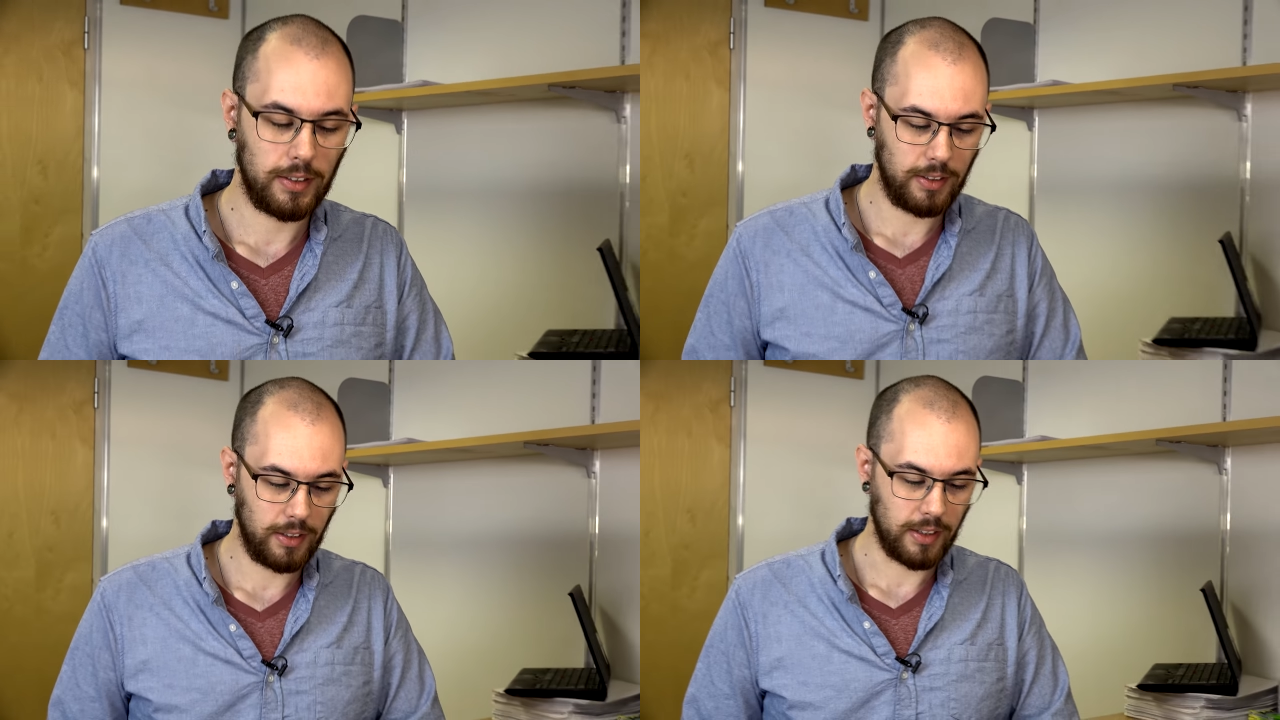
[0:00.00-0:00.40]

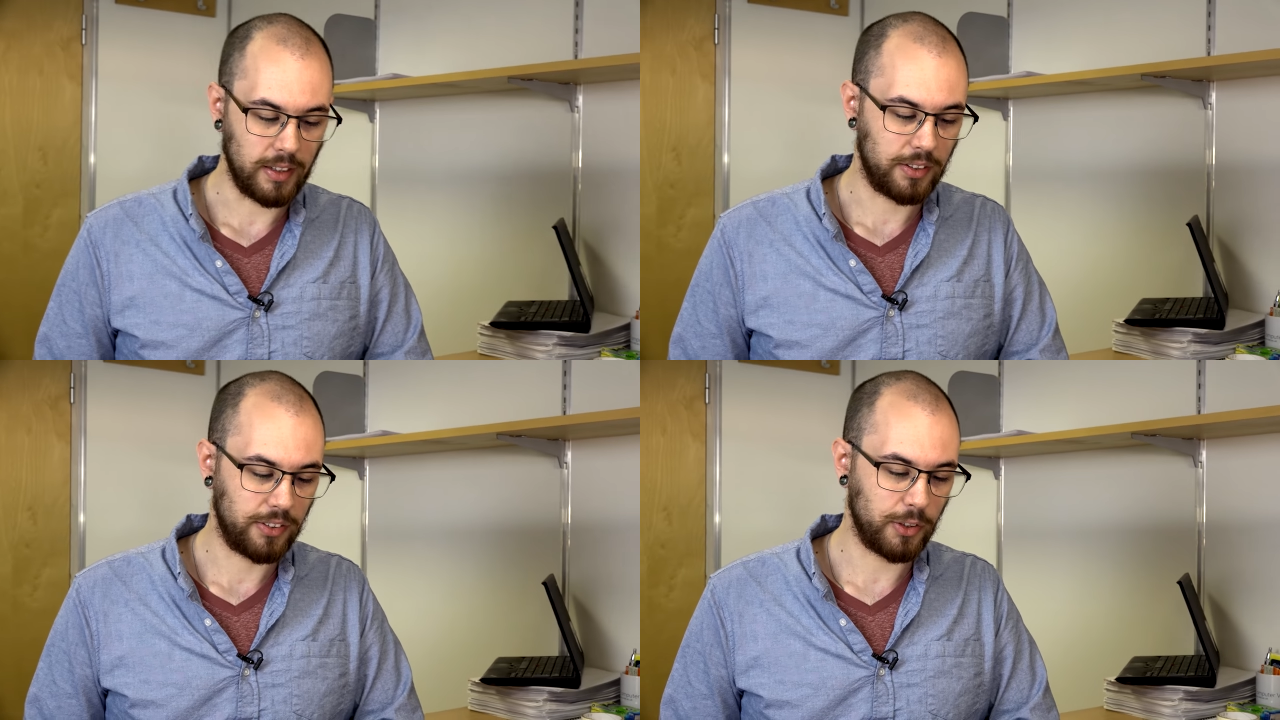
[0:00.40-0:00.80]

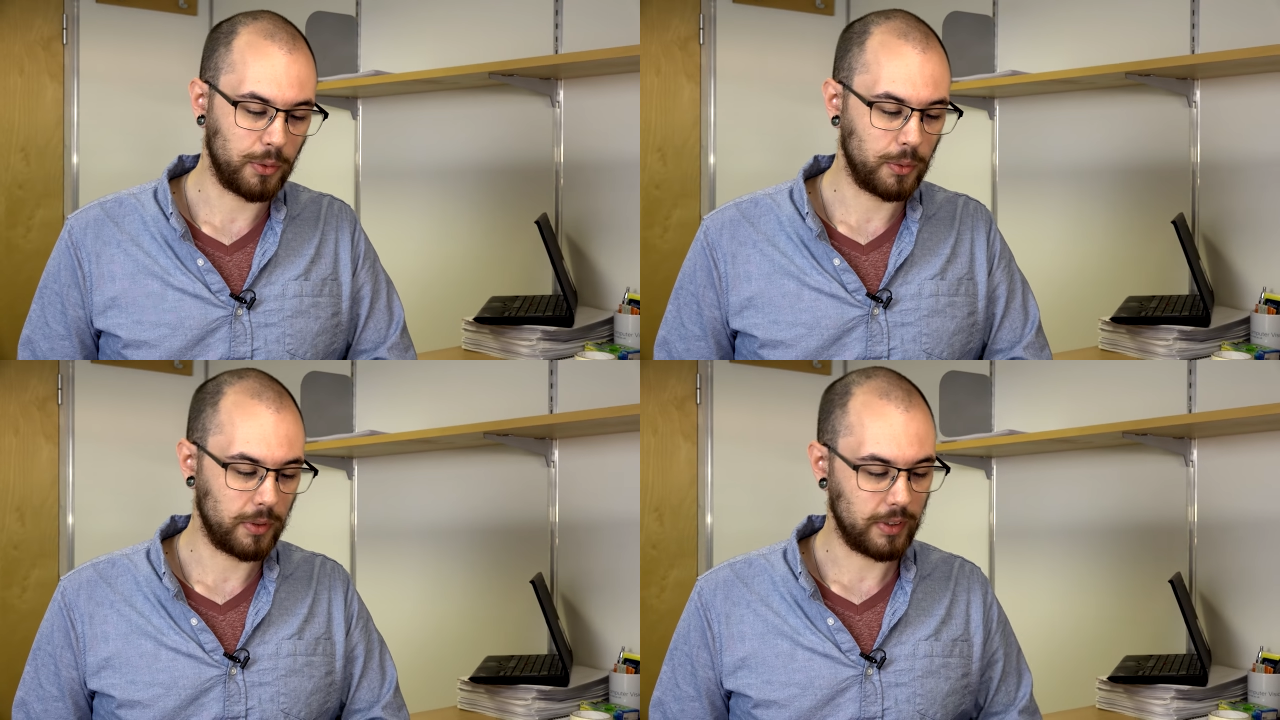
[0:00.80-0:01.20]
yeah,
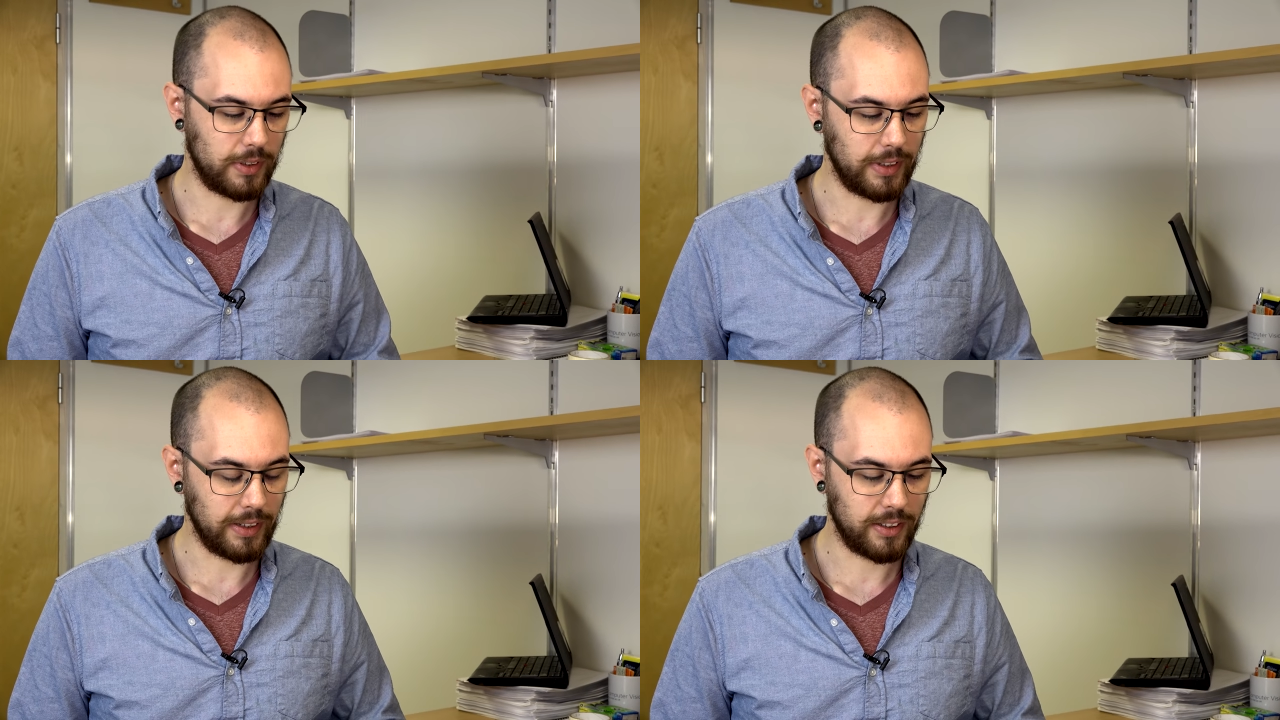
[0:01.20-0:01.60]
so
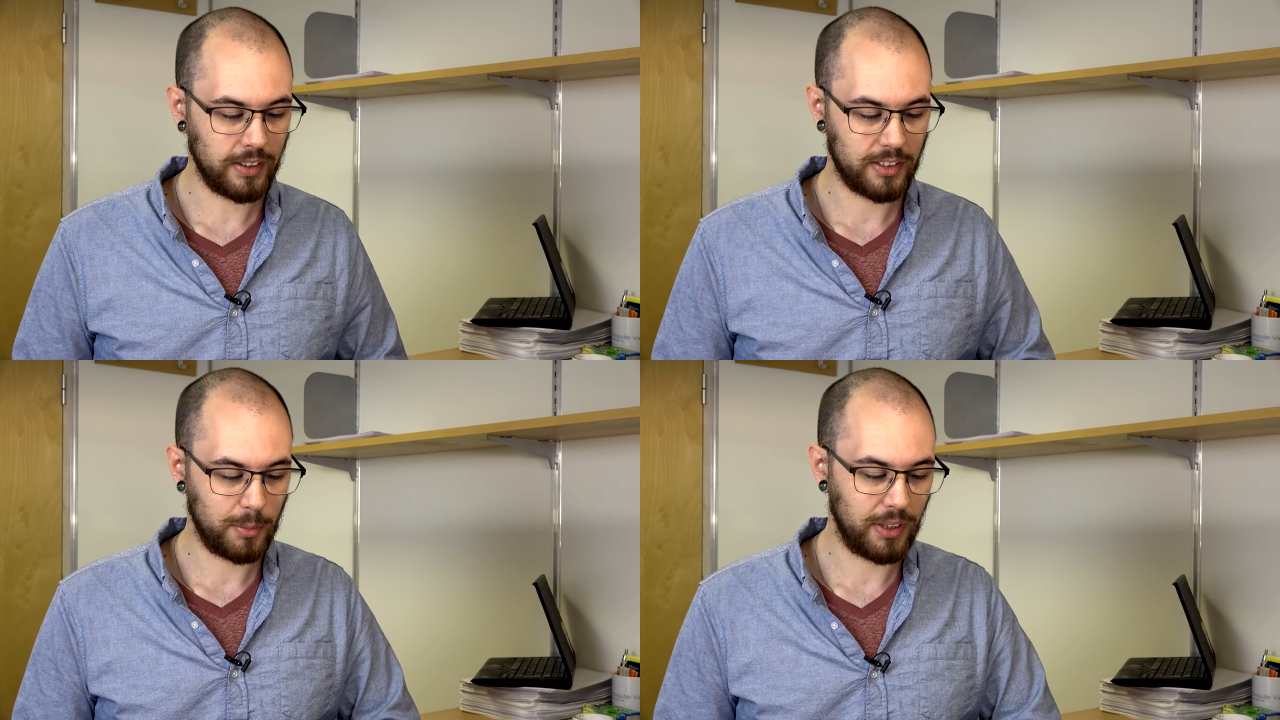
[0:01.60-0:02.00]
it can
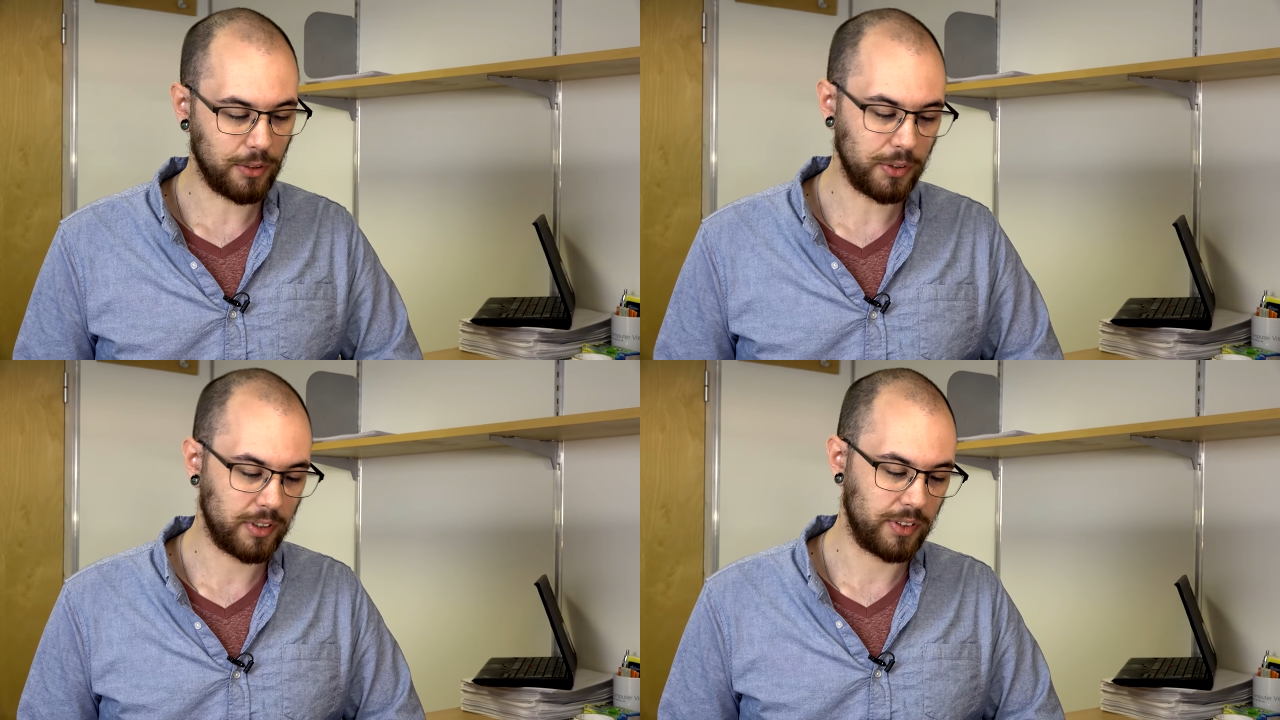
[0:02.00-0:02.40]
actually be
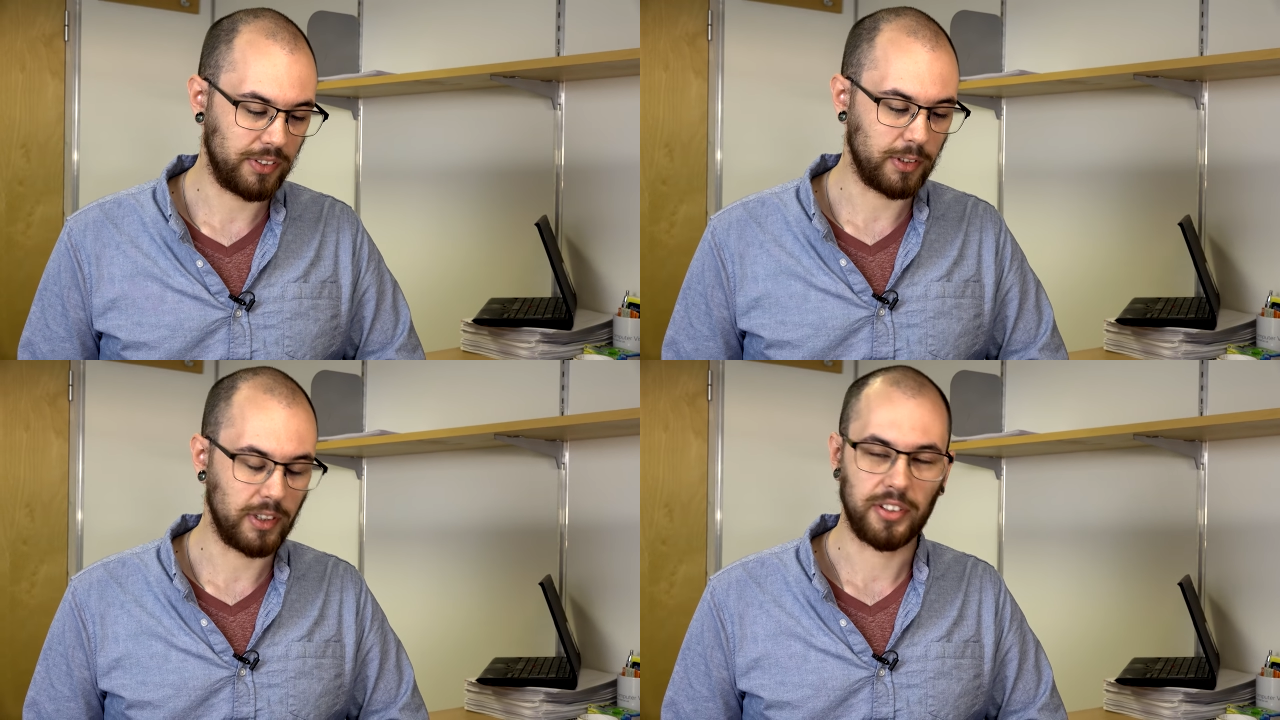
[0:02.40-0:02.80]
thought of
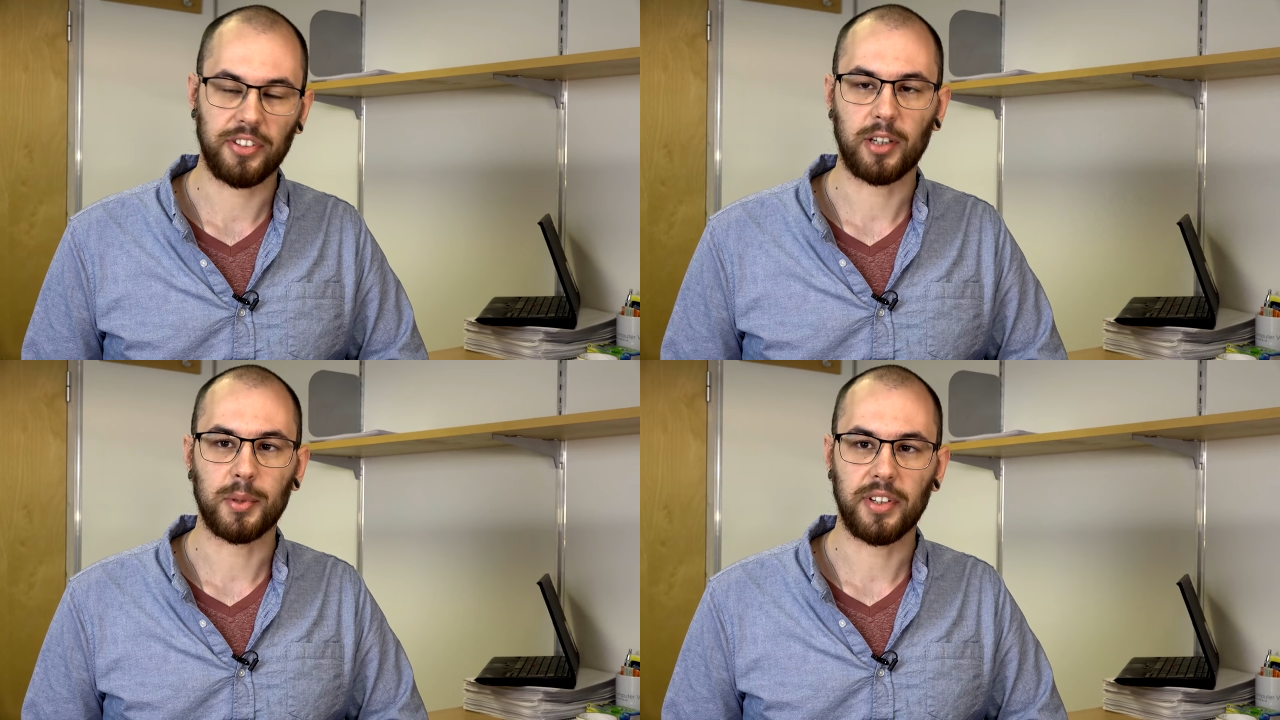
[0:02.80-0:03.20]
as a, as a
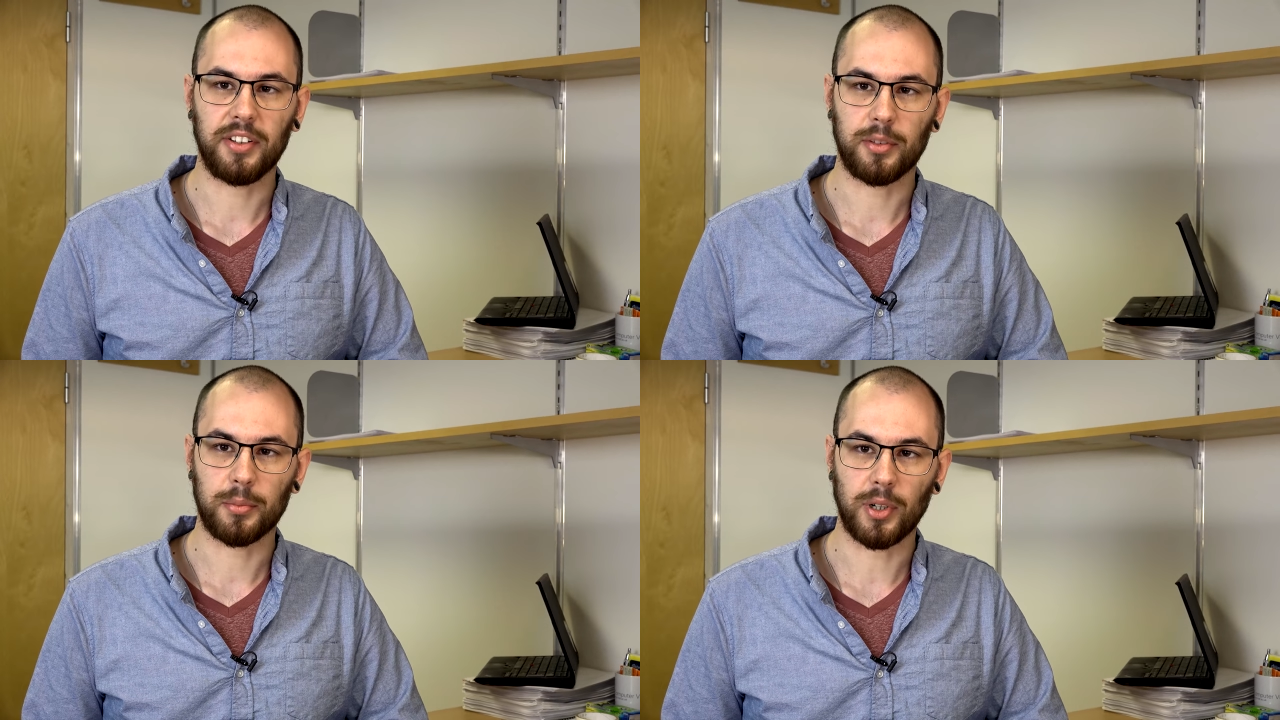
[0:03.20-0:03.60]

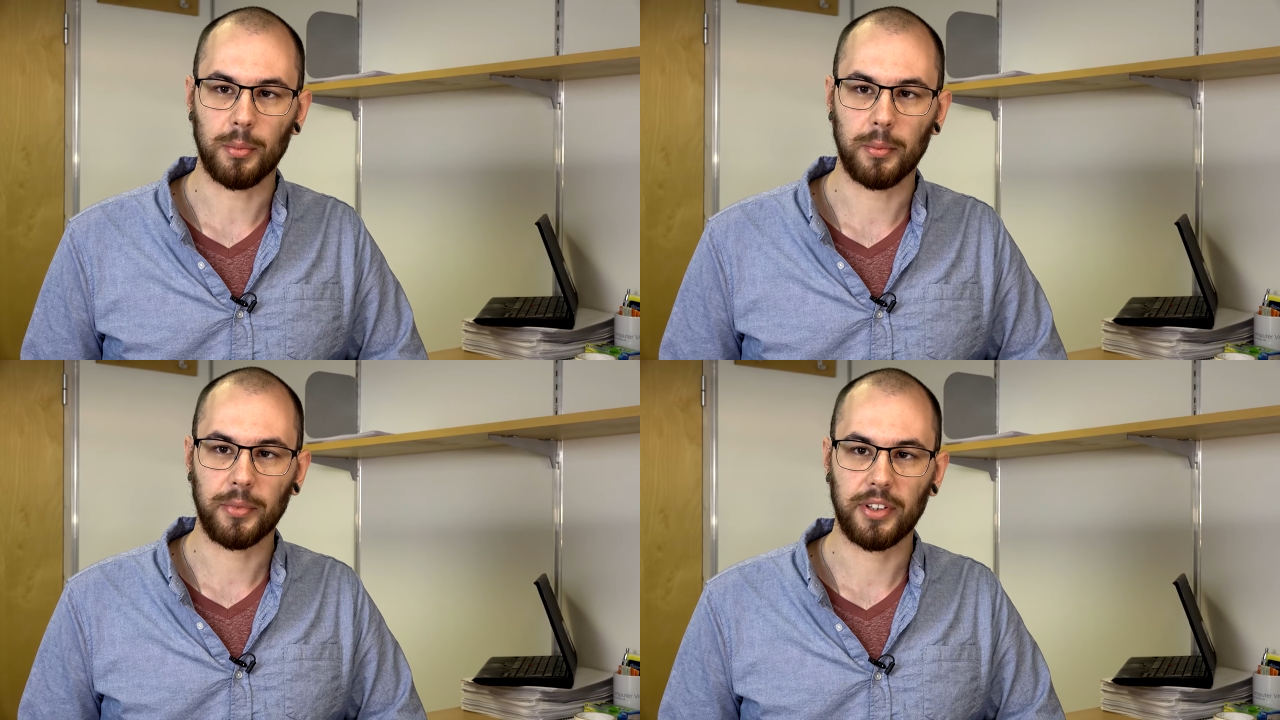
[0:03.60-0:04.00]
segmentation problem.